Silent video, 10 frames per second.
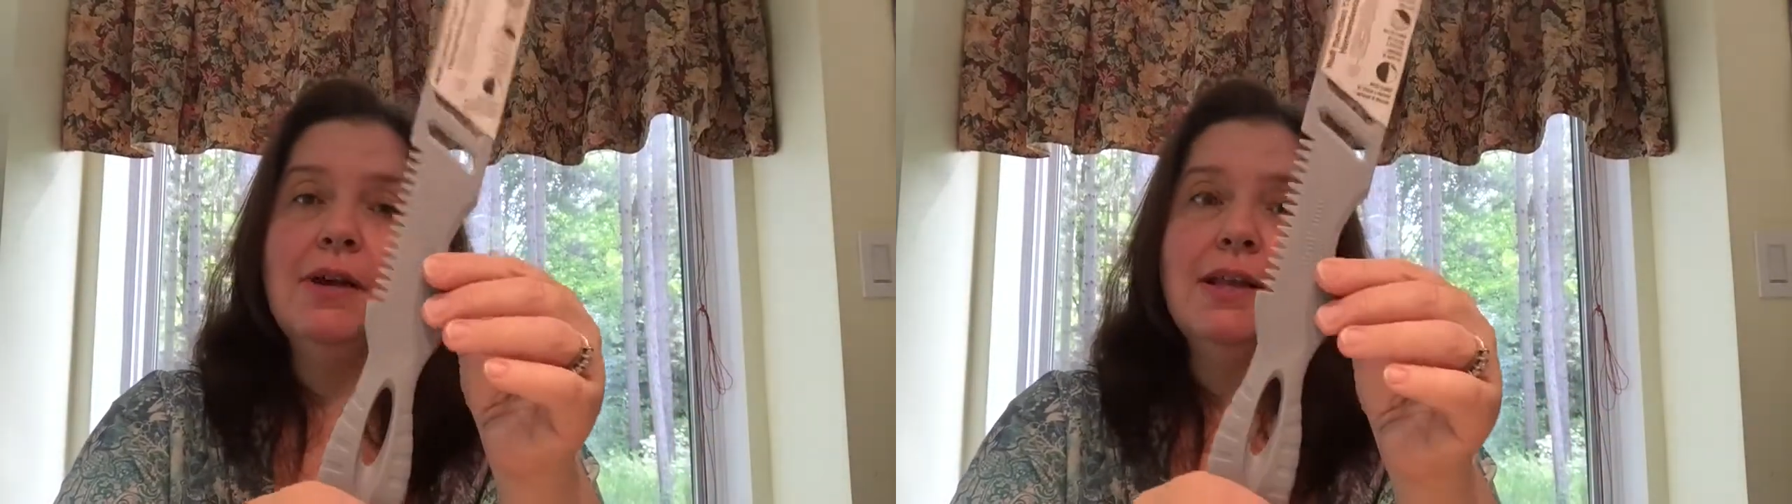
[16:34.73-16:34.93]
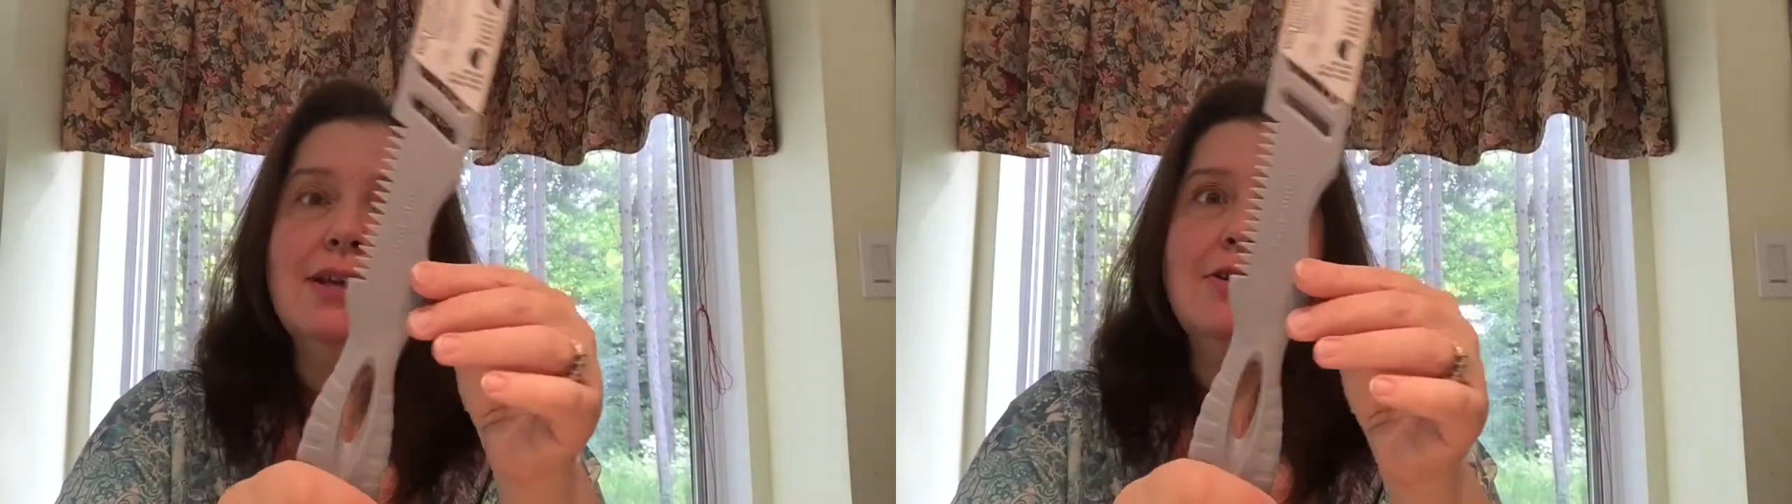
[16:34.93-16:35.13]

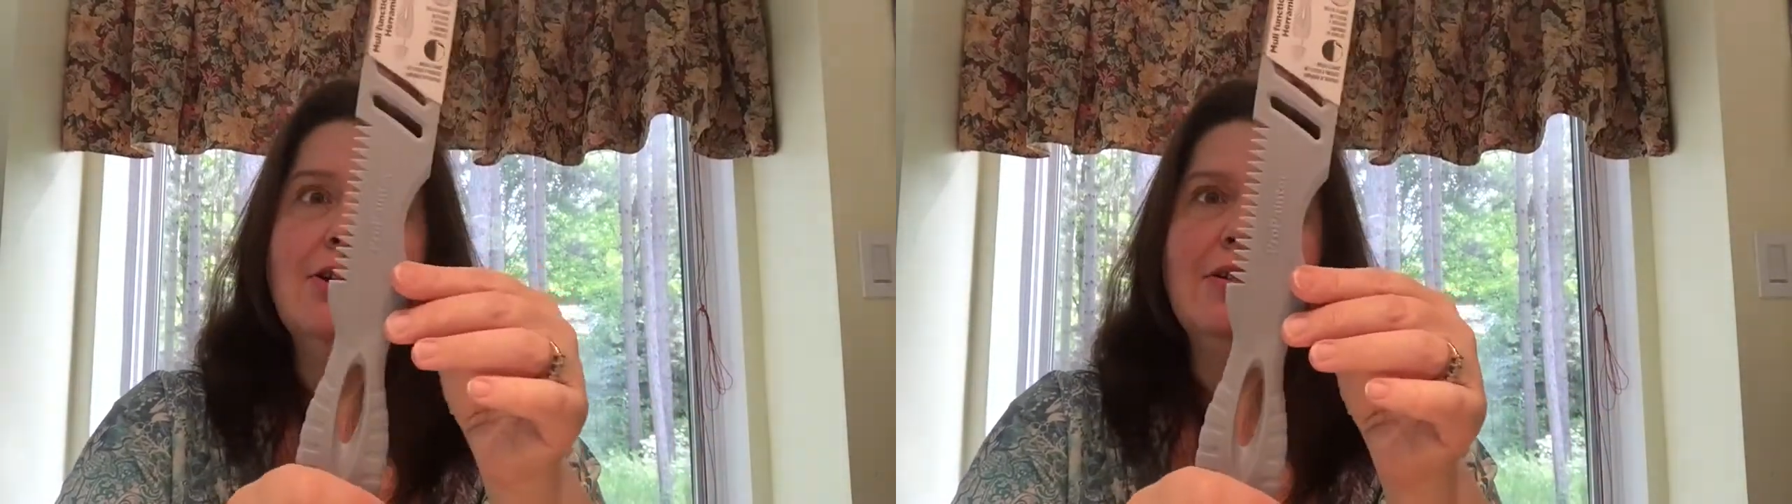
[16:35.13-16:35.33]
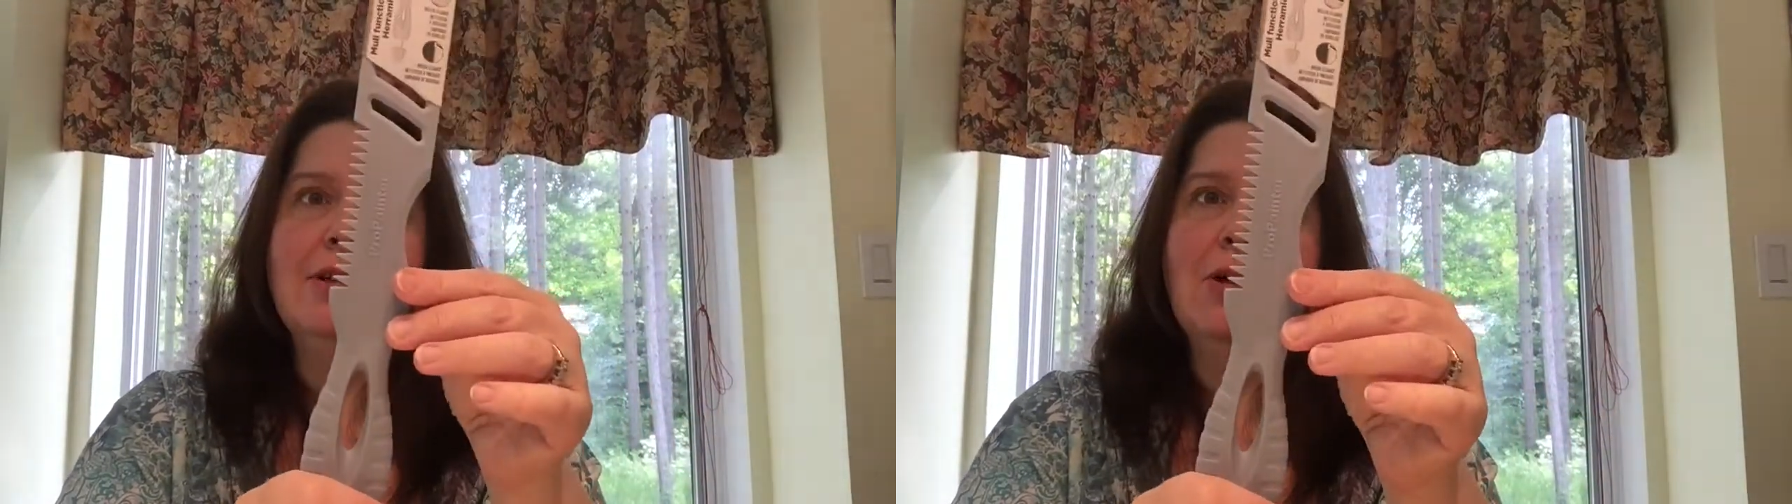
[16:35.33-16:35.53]
and I
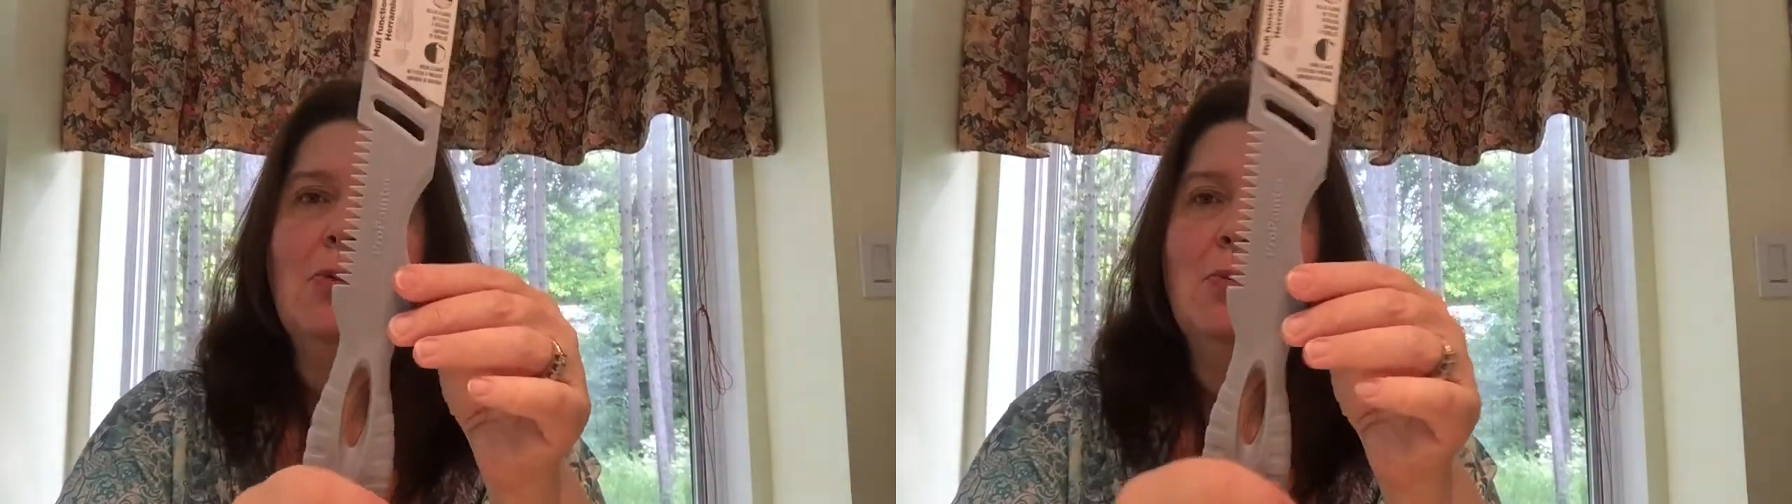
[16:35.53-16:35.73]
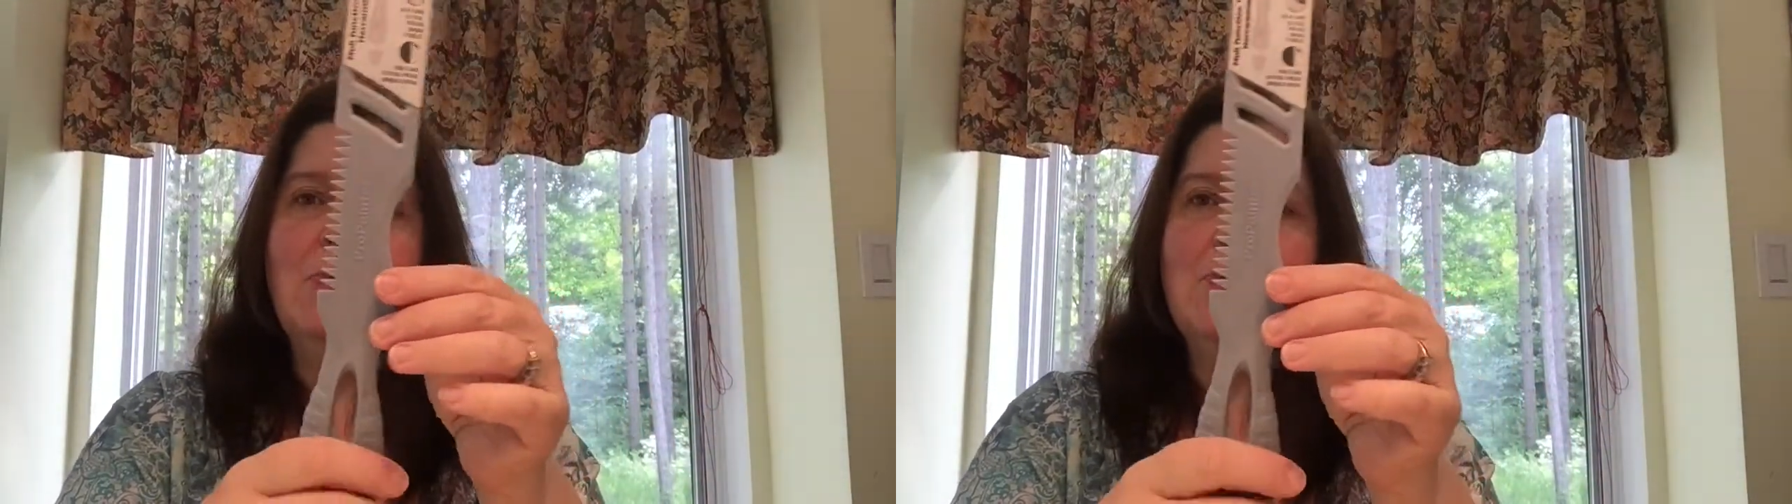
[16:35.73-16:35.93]
know they're like,
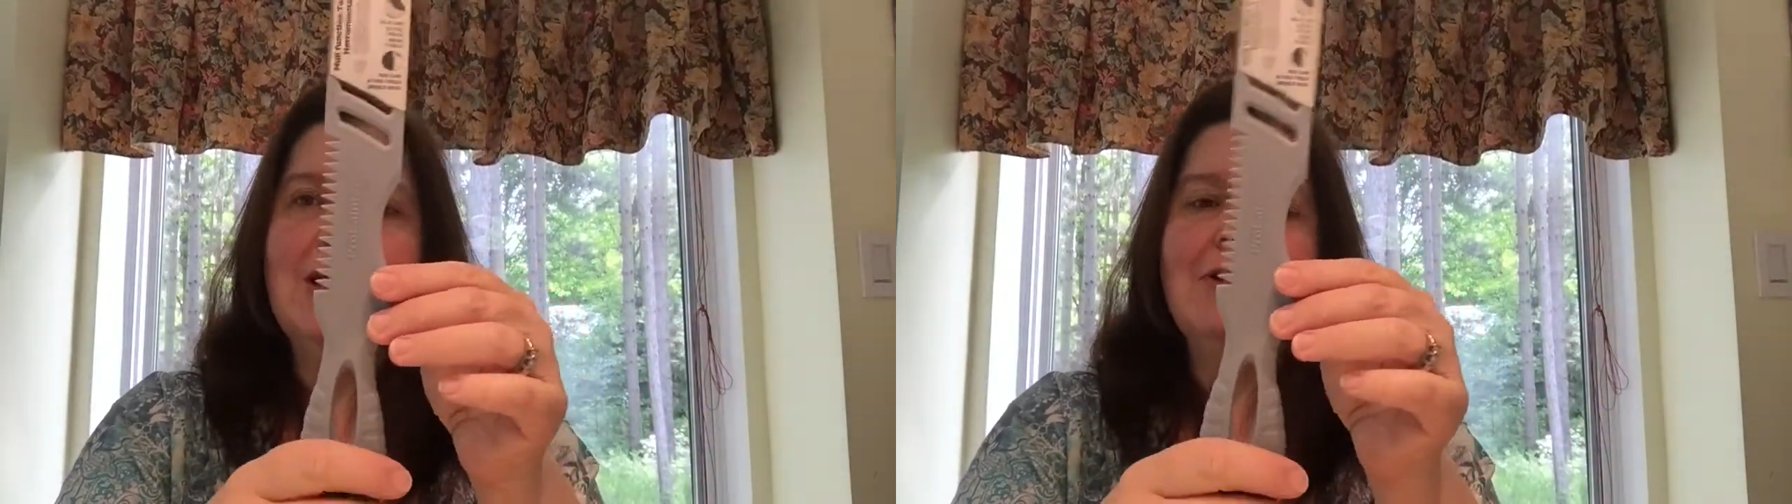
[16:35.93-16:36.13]
they